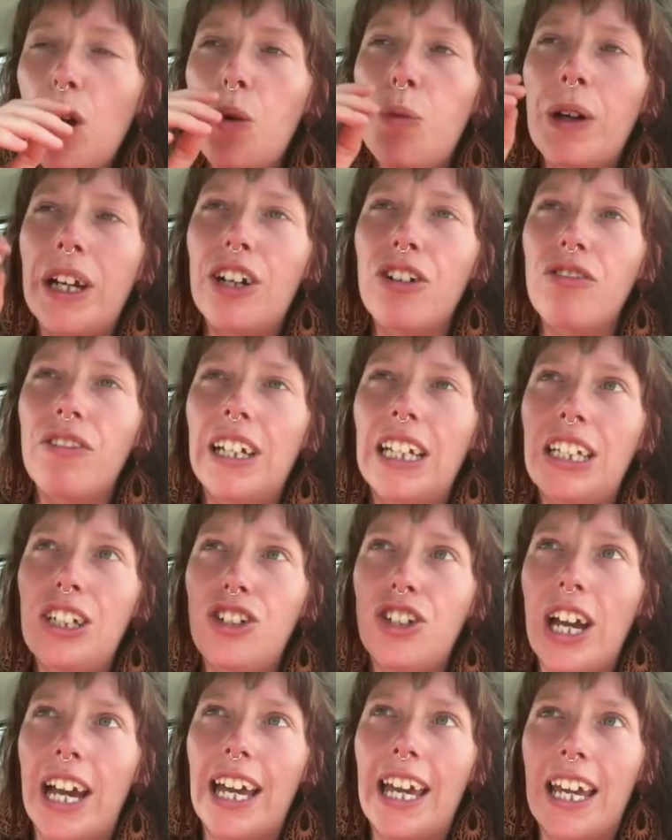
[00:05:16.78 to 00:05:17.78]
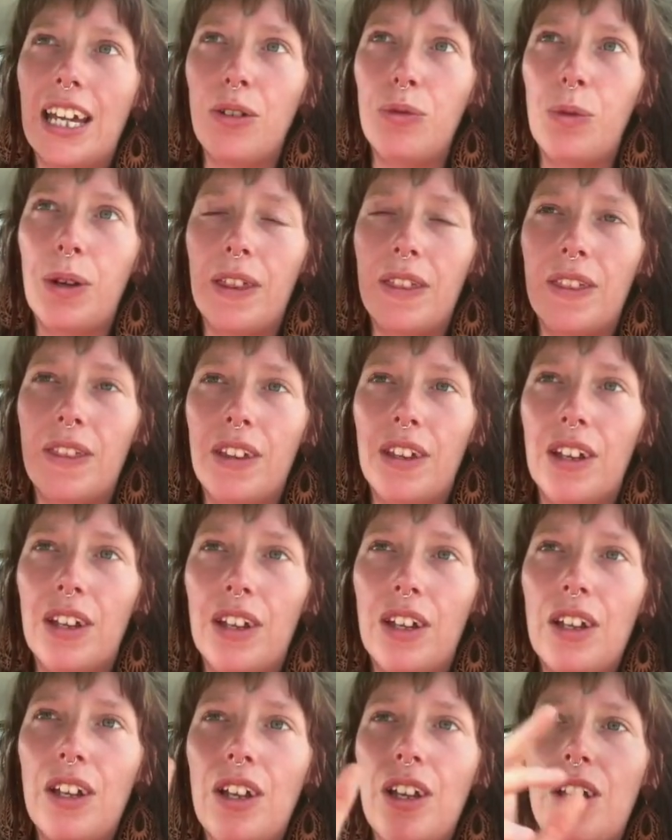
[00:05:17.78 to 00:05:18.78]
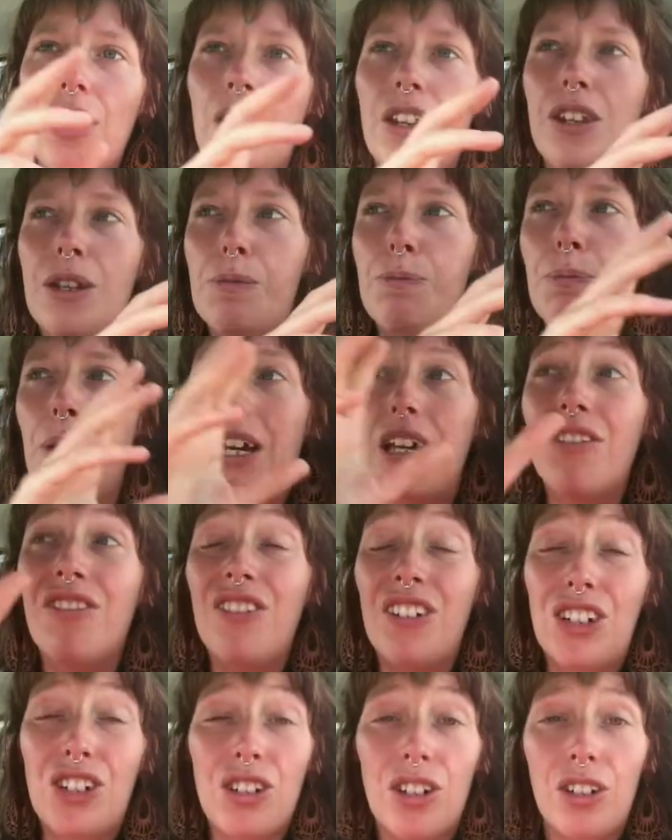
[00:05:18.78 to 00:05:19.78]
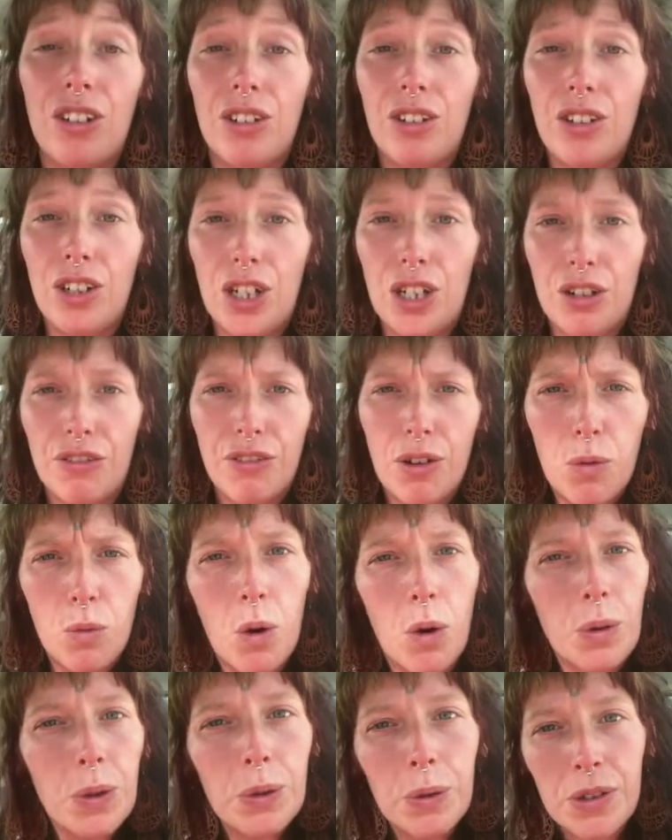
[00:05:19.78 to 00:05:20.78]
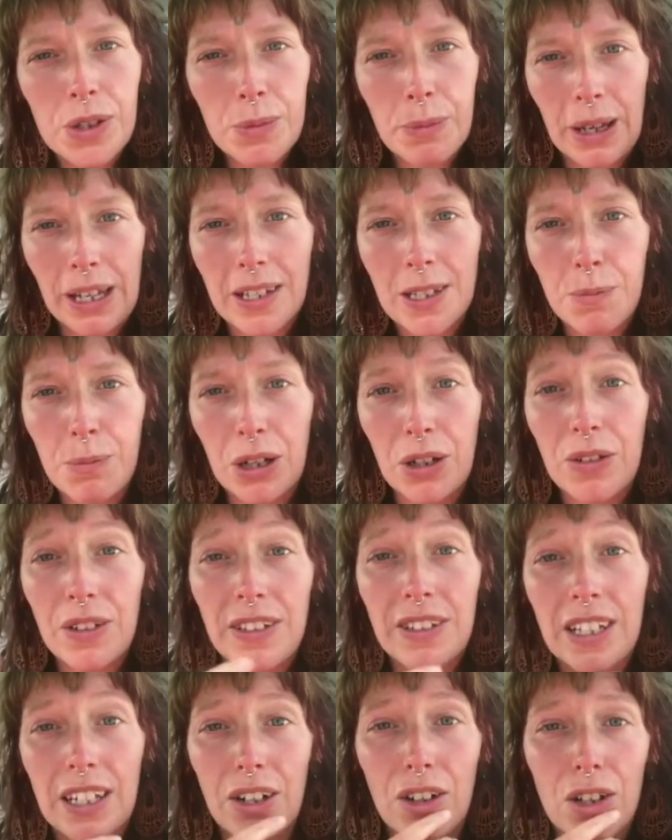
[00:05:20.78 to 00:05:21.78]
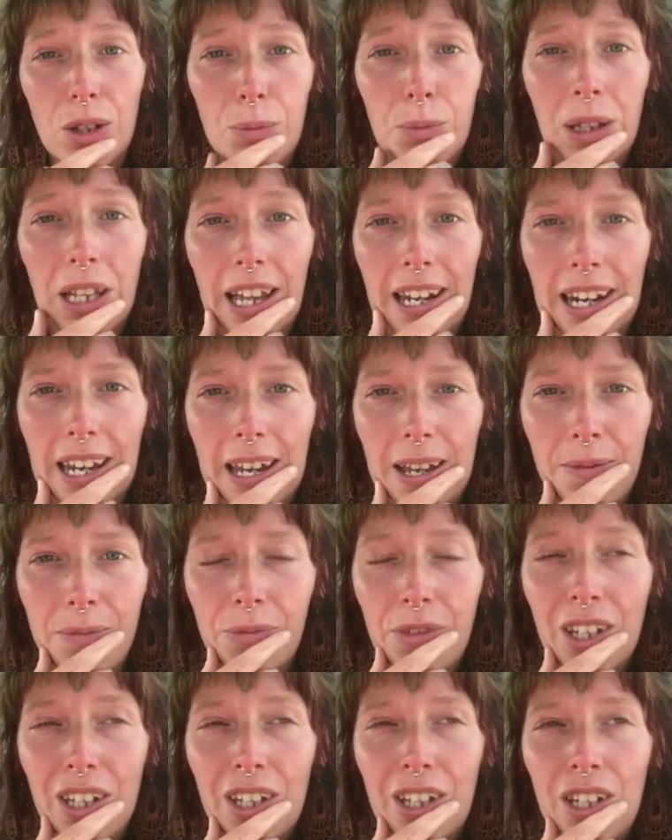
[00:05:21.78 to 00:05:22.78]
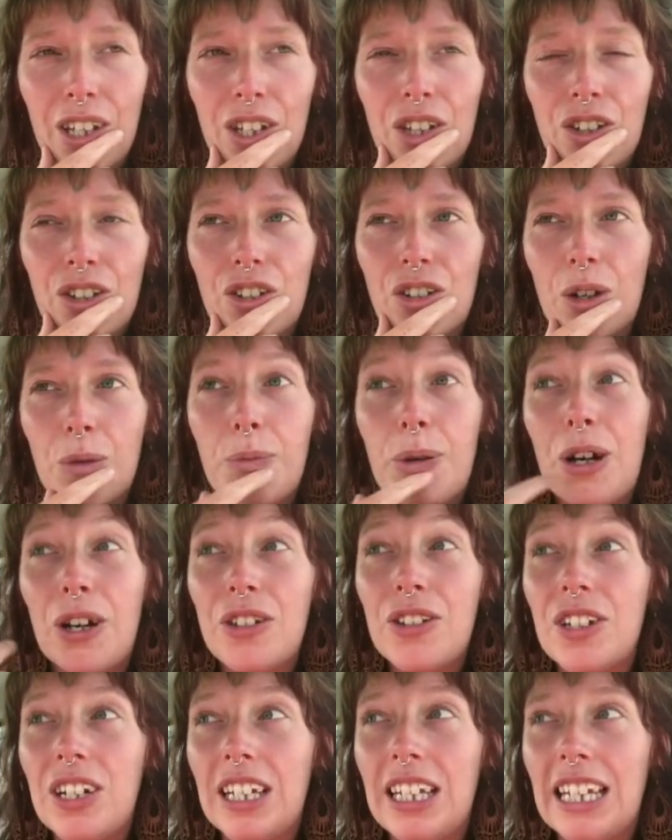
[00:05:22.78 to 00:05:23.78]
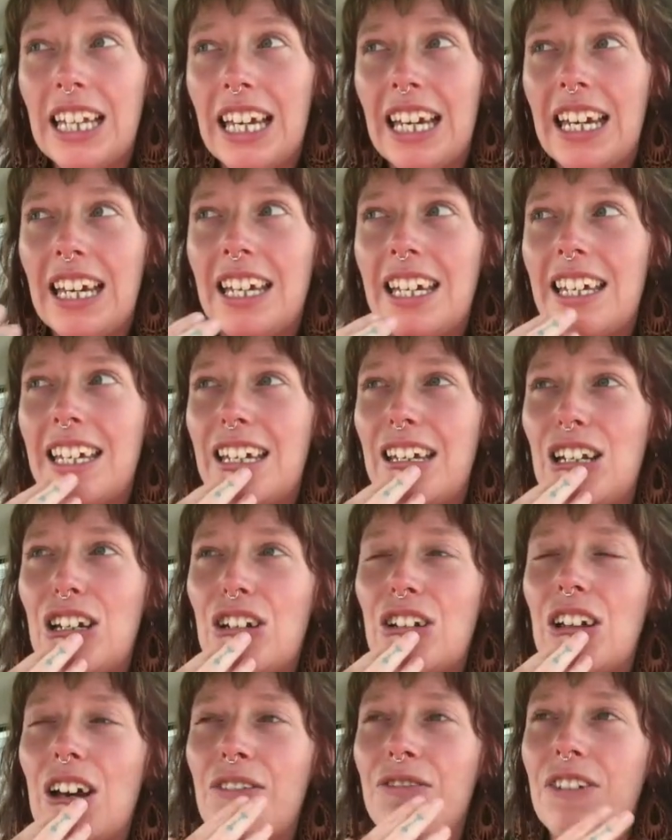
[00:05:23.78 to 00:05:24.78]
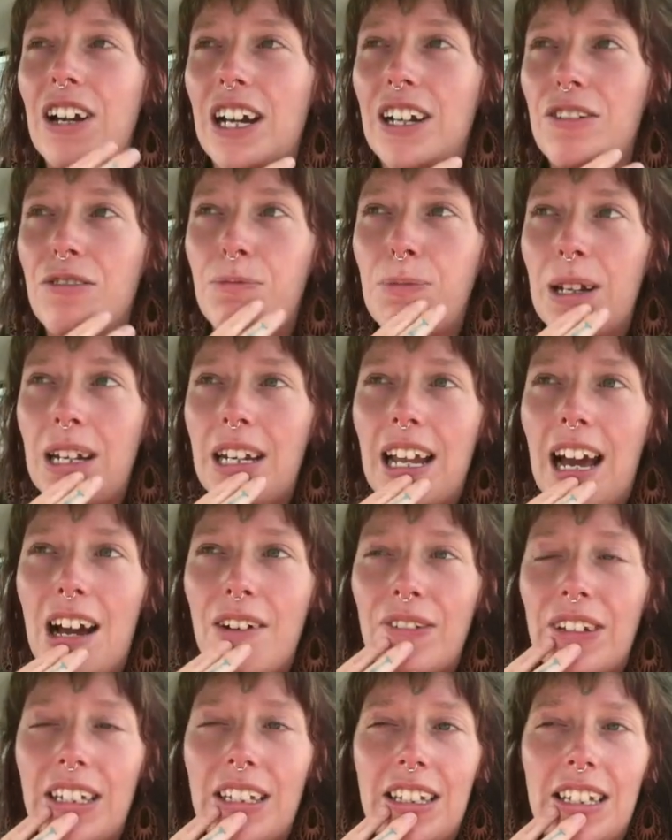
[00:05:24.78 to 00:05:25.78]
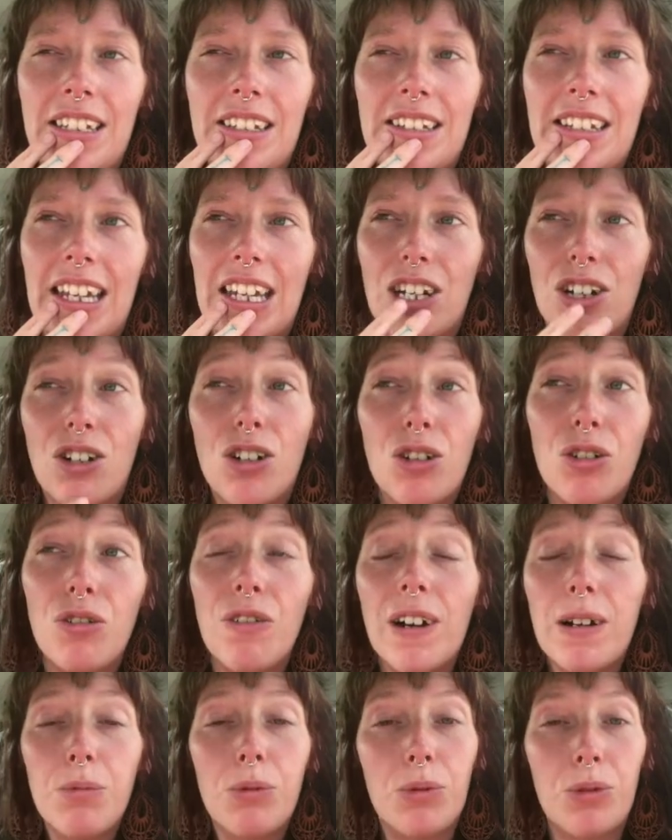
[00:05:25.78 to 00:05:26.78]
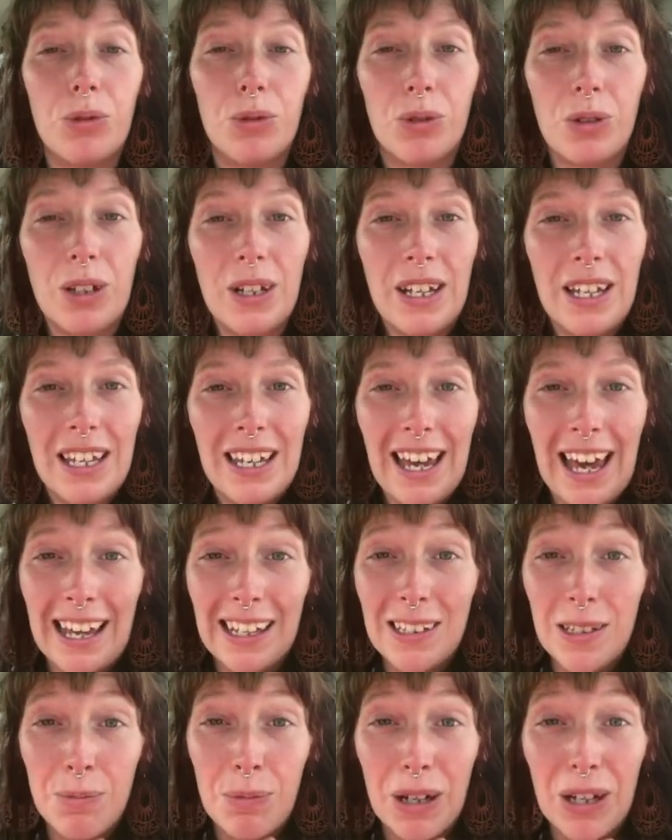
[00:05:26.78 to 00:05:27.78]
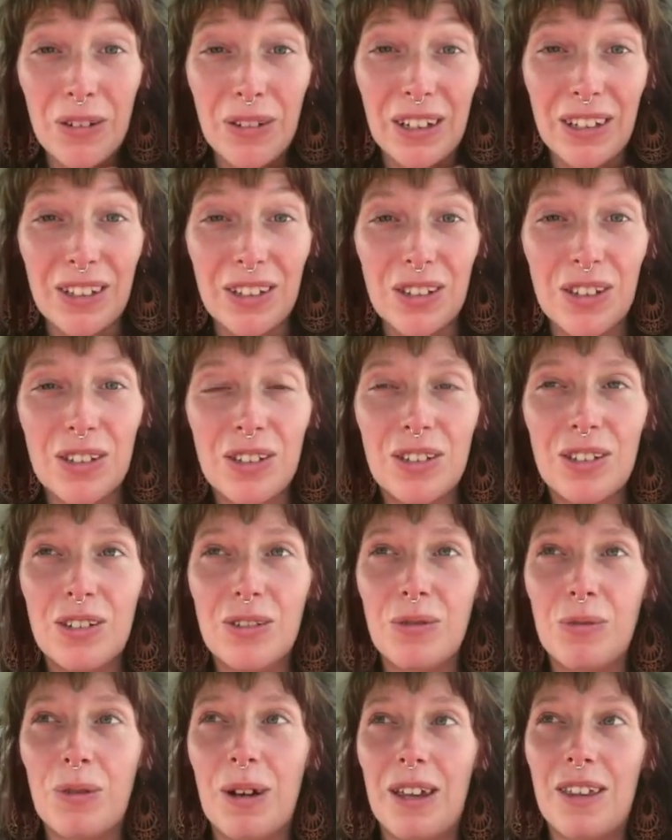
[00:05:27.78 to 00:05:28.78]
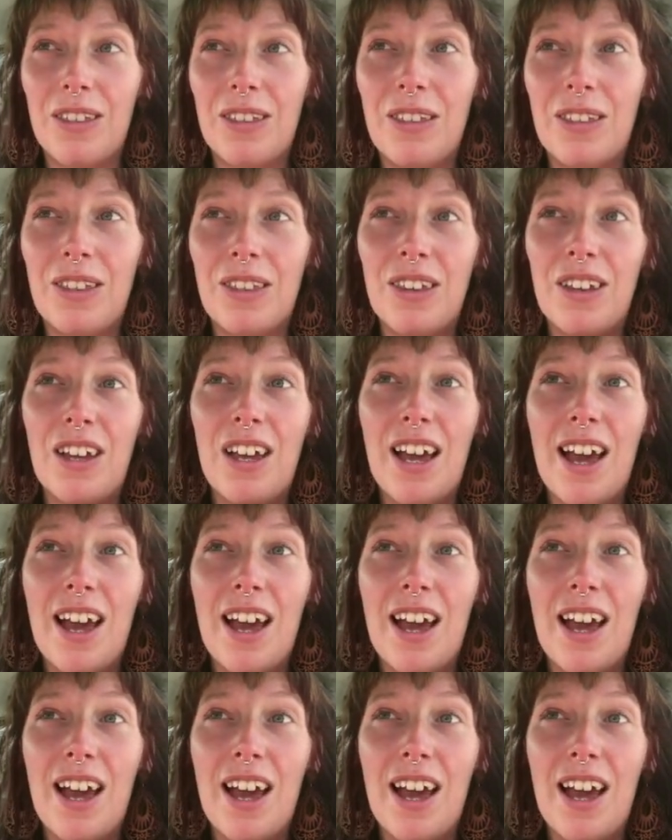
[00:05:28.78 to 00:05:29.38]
we can really check in with the bigger vision, you know, for what we want to be experiencing on the planet. So personally, you know, I've kind of been having this incredible experience with